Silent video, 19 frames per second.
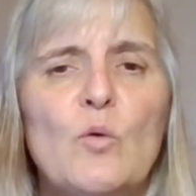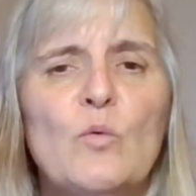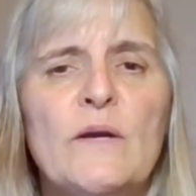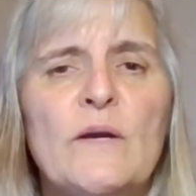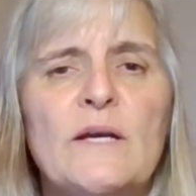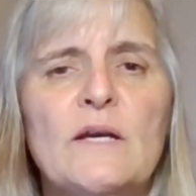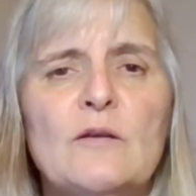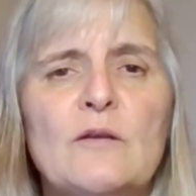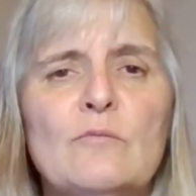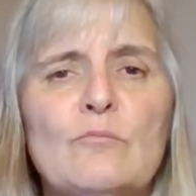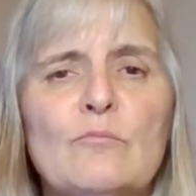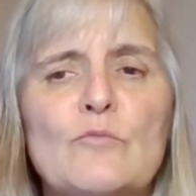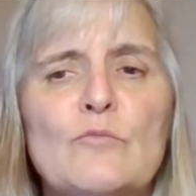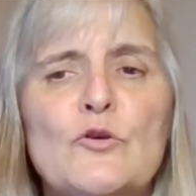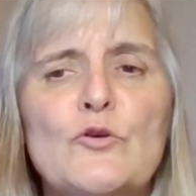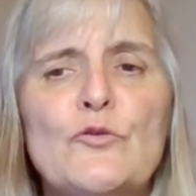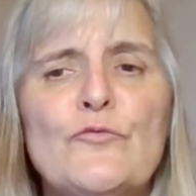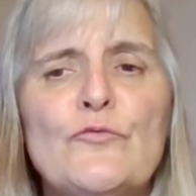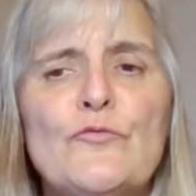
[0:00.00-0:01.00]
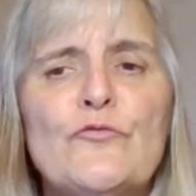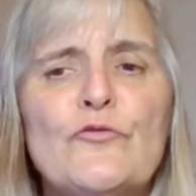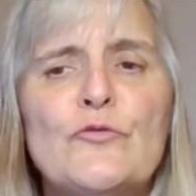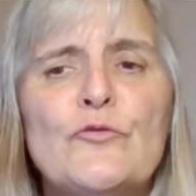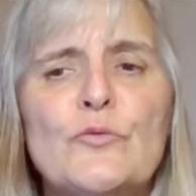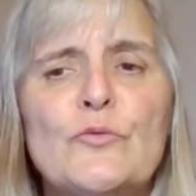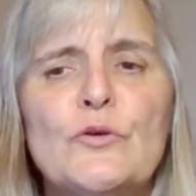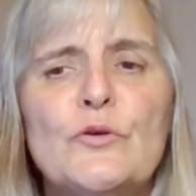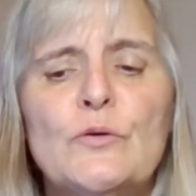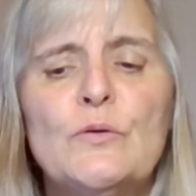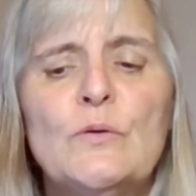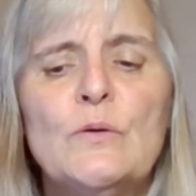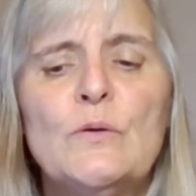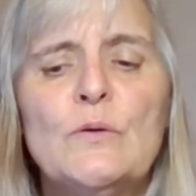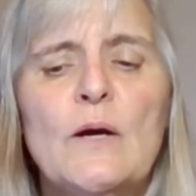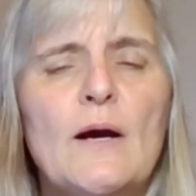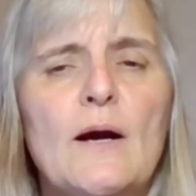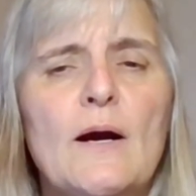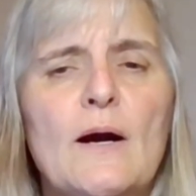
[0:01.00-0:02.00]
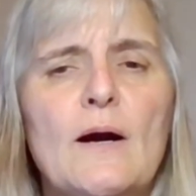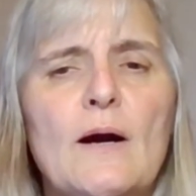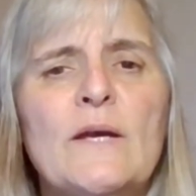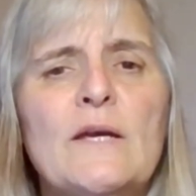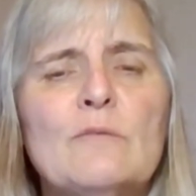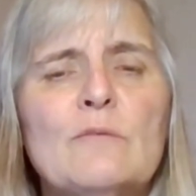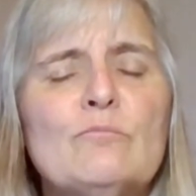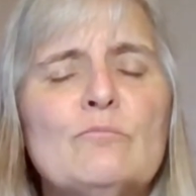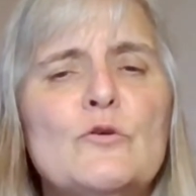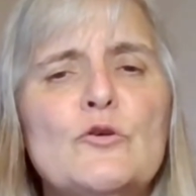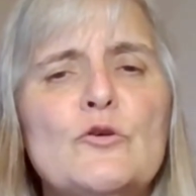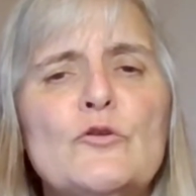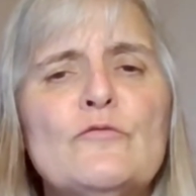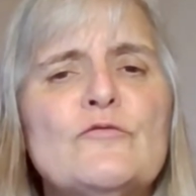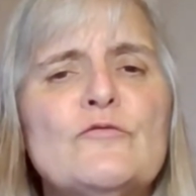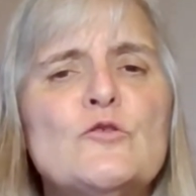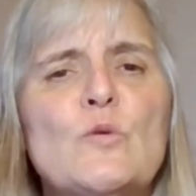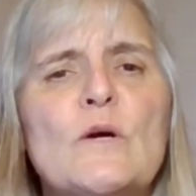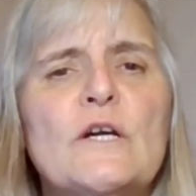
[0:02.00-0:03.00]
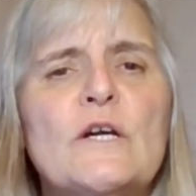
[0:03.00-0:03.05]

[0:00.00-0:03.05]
We can move to